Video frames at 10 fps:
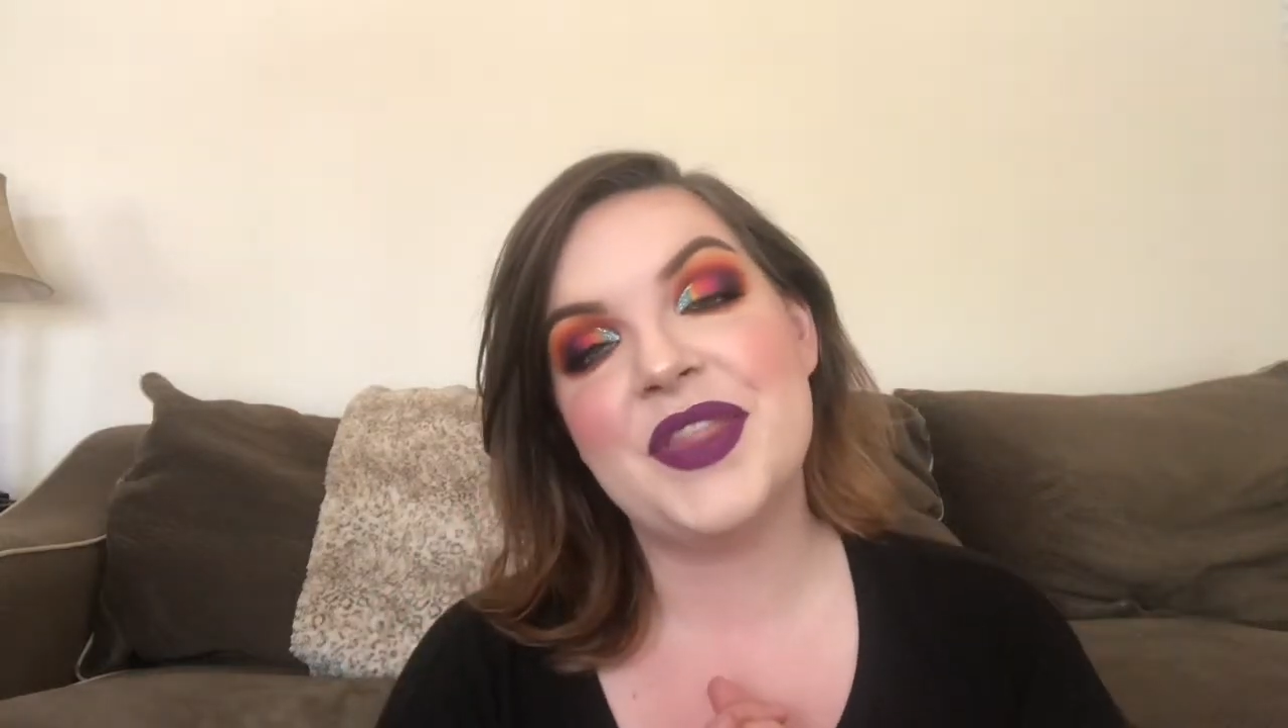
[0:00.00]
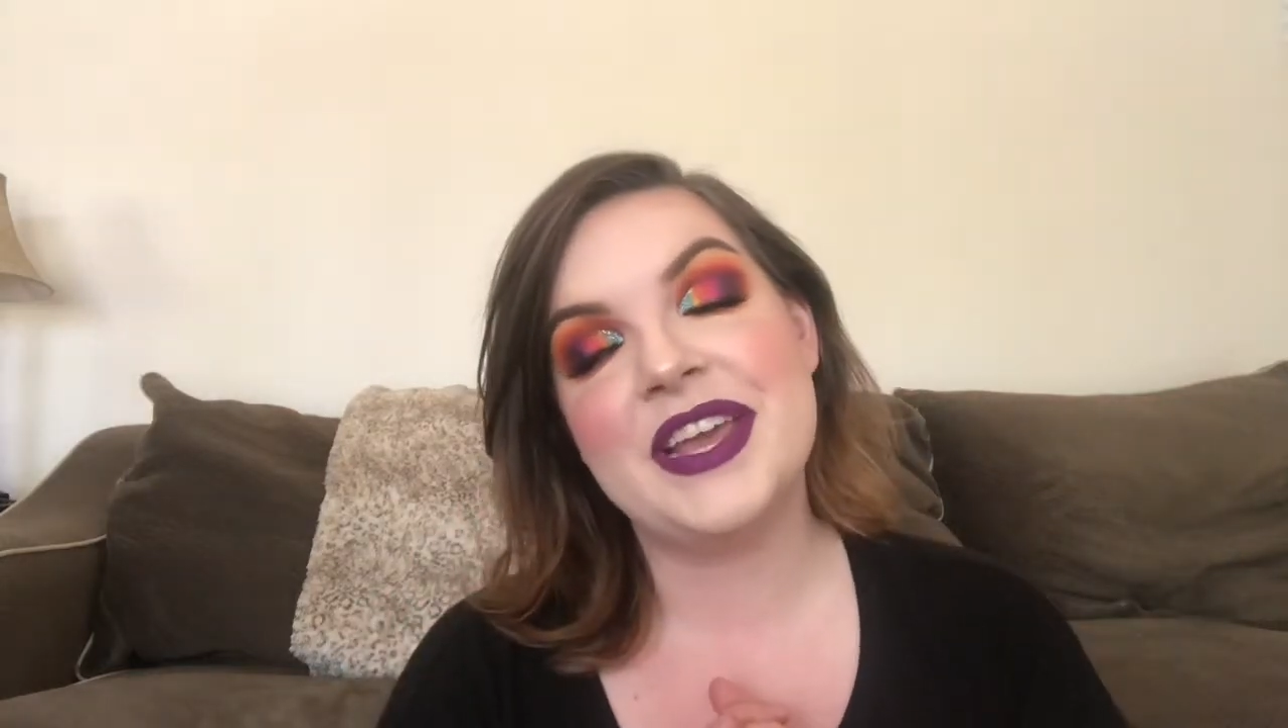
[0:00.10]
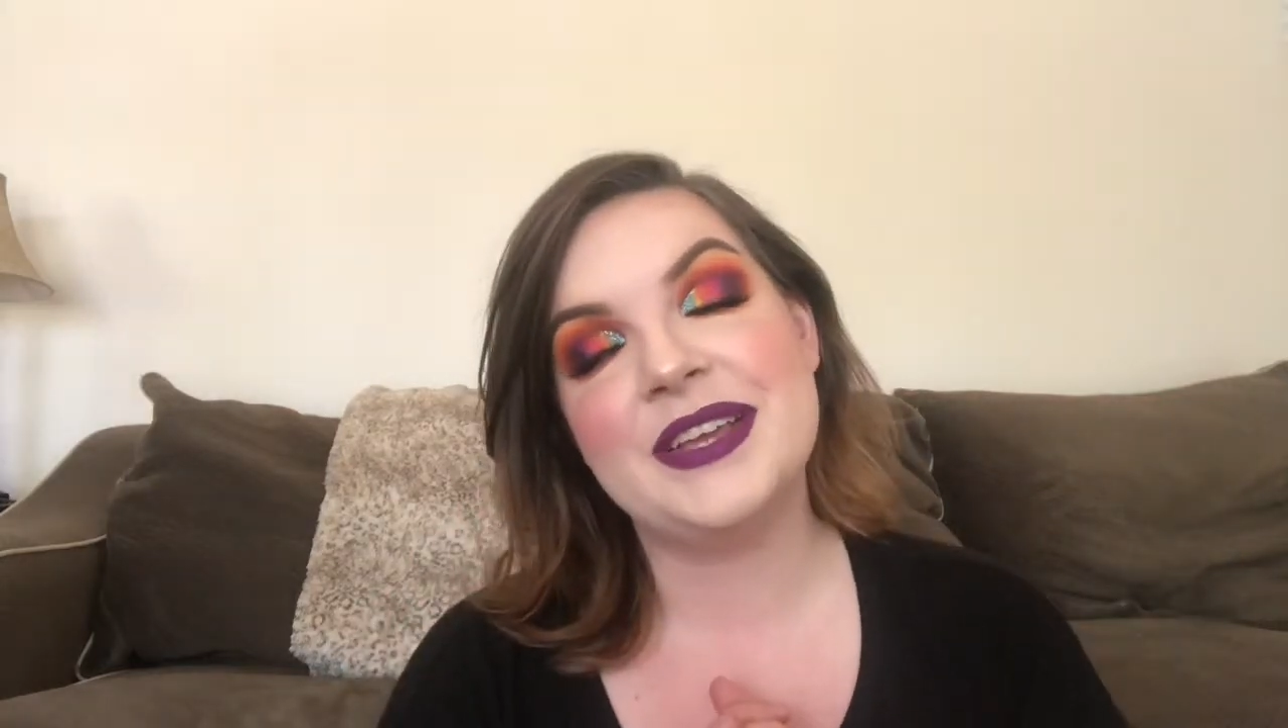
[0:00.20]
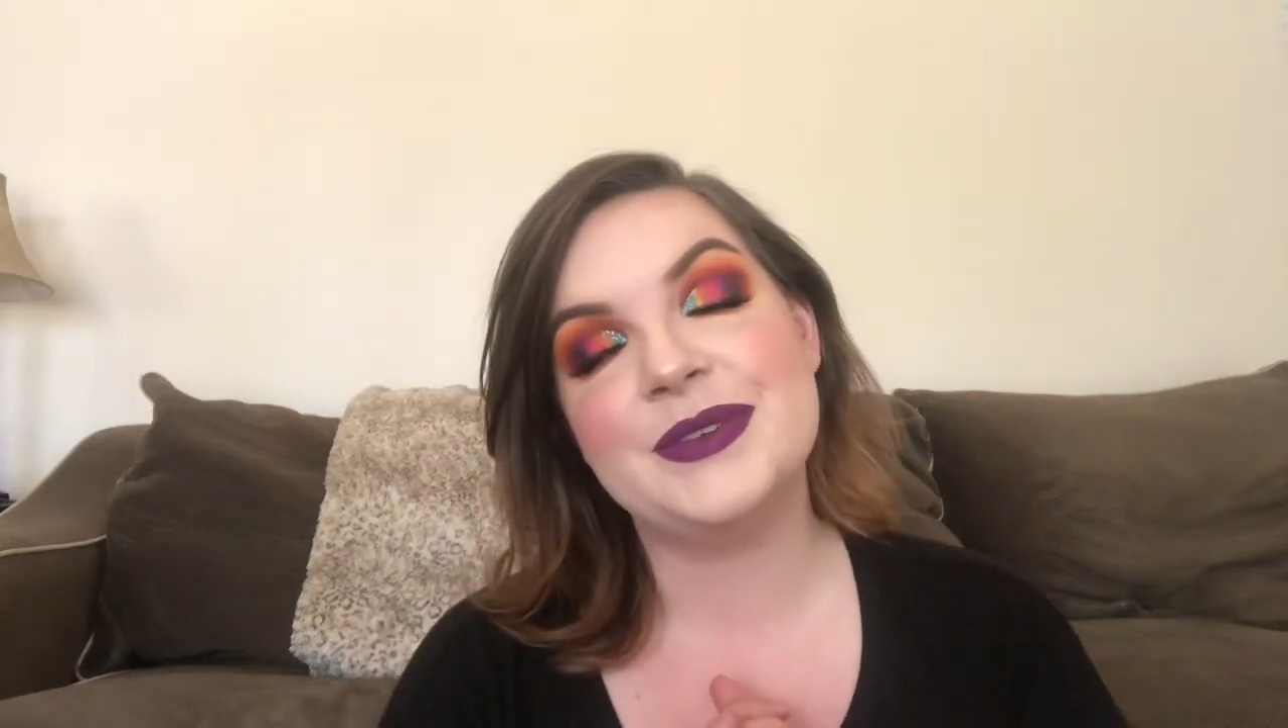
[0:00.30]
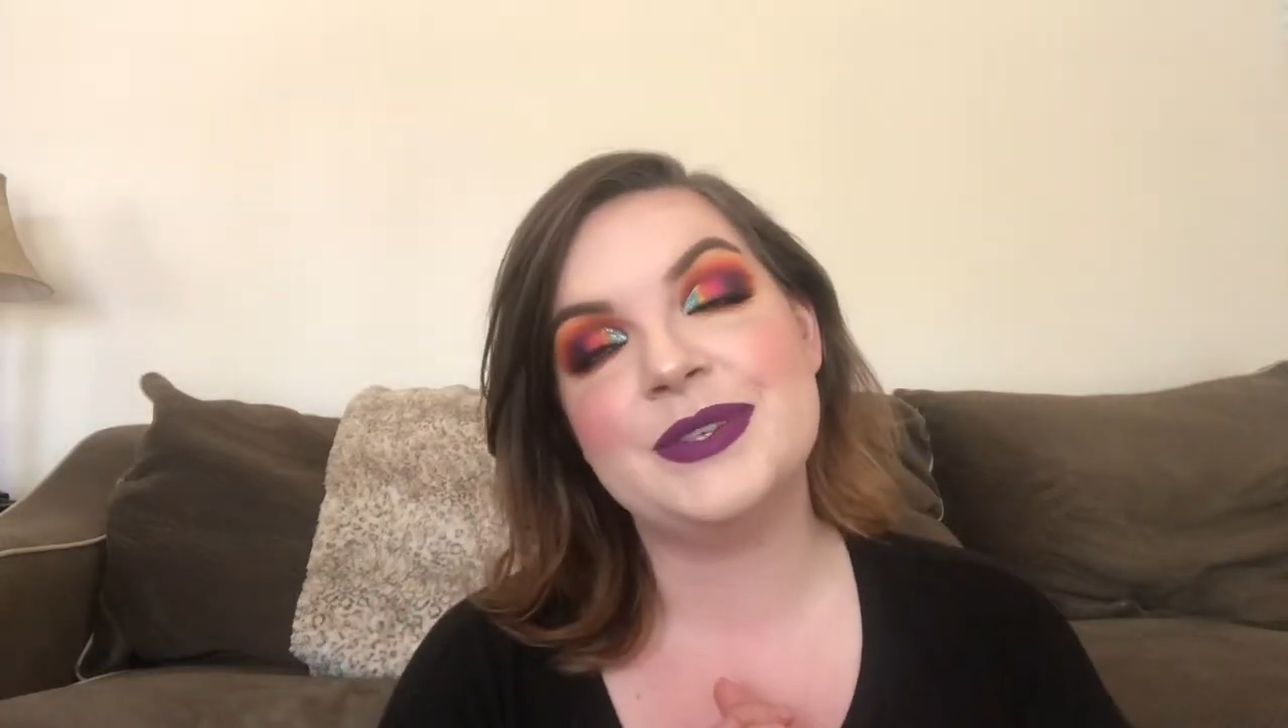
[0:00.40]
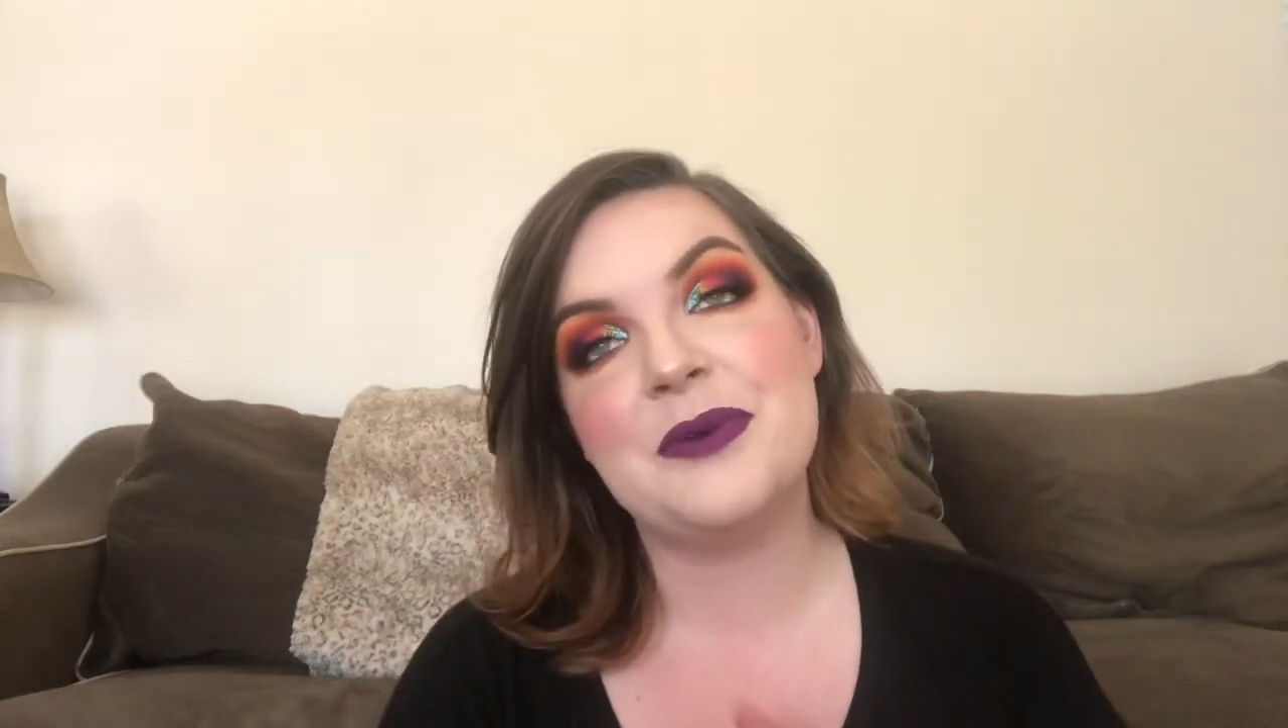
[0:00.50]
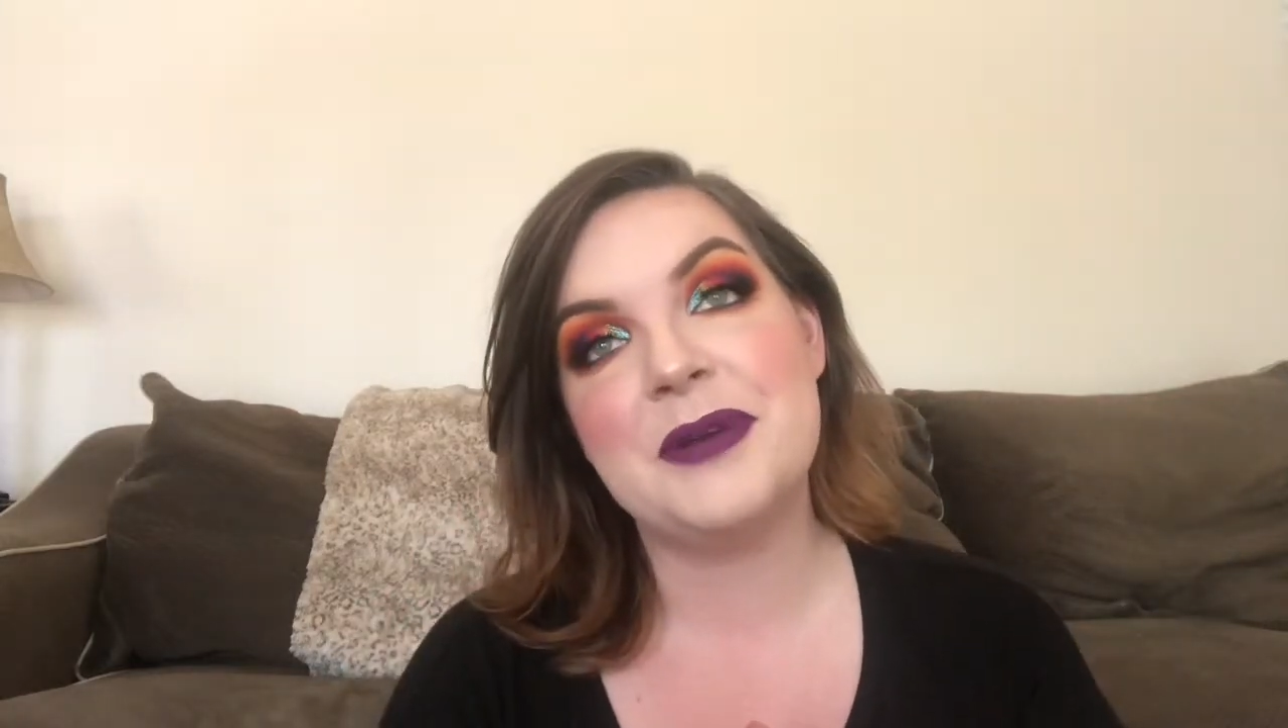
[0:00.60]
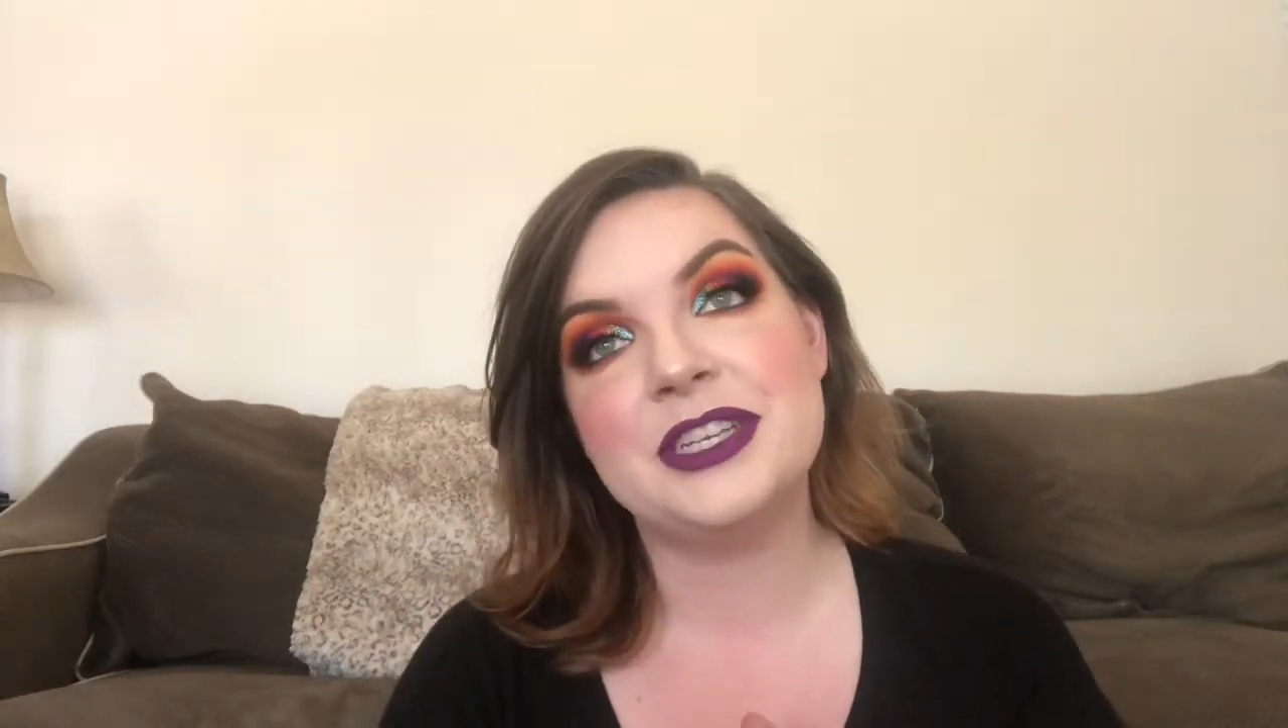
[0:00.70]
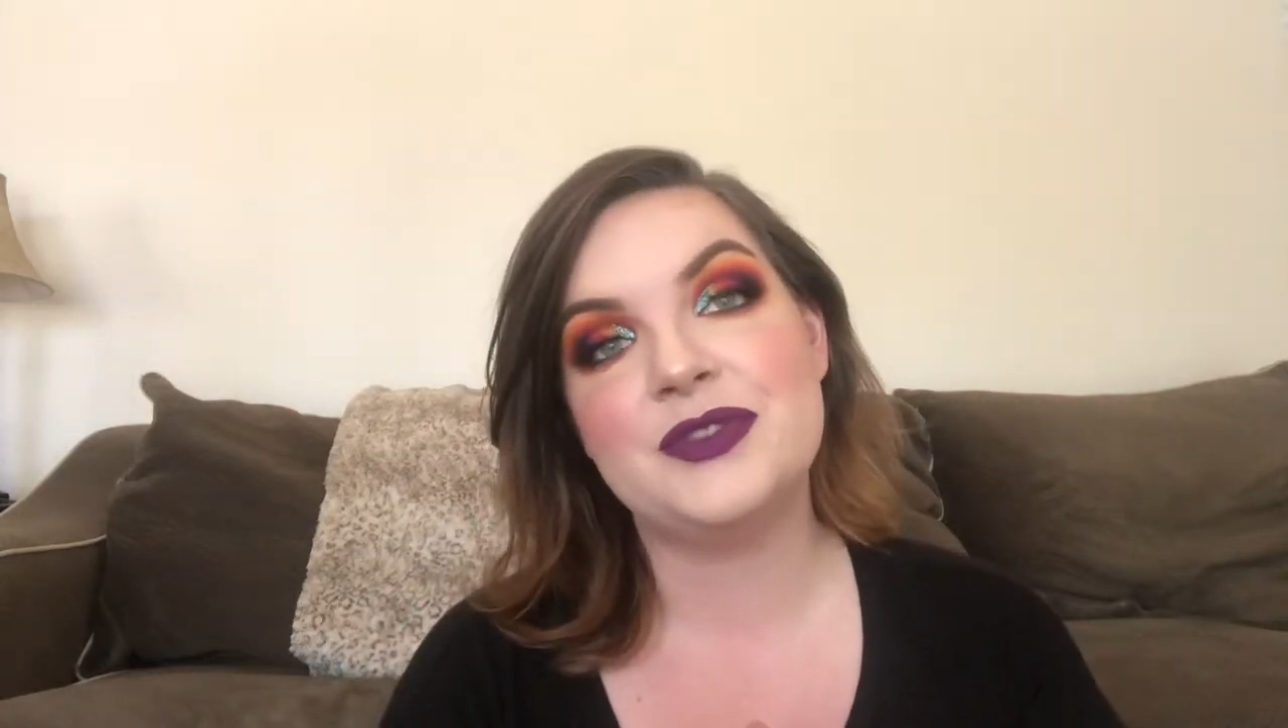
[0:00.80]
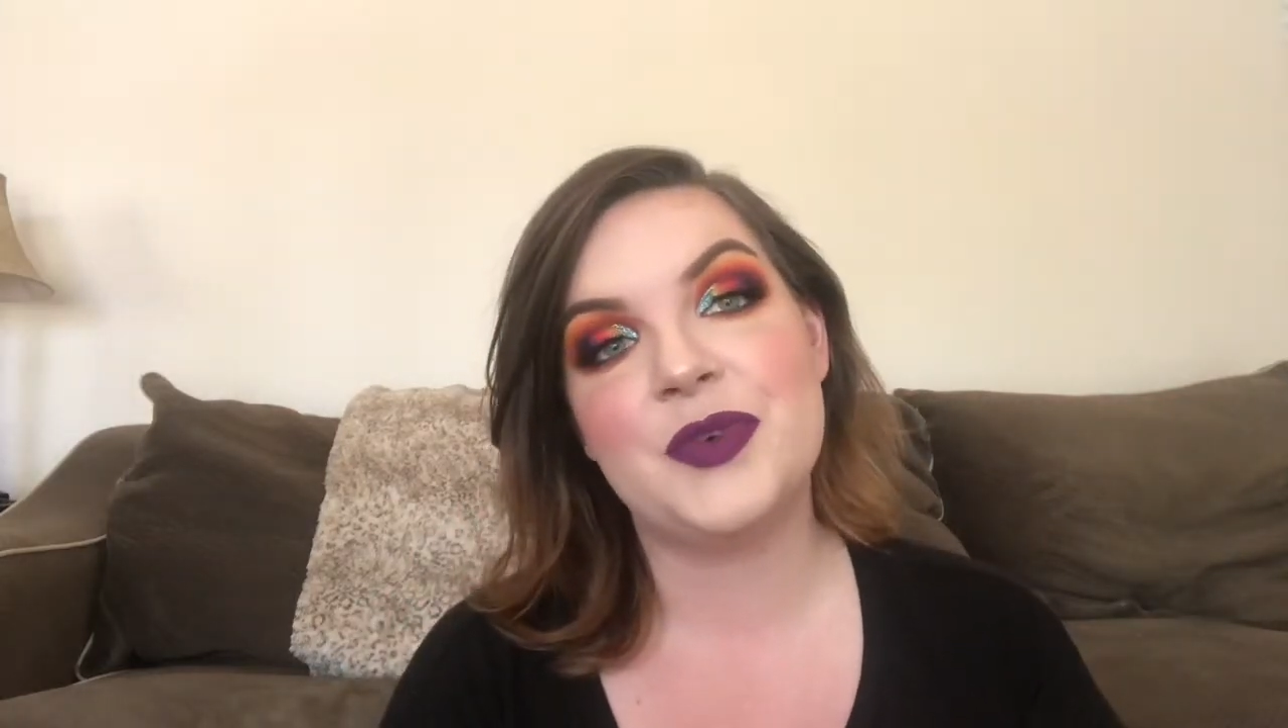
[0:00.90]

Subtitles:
Thank you so much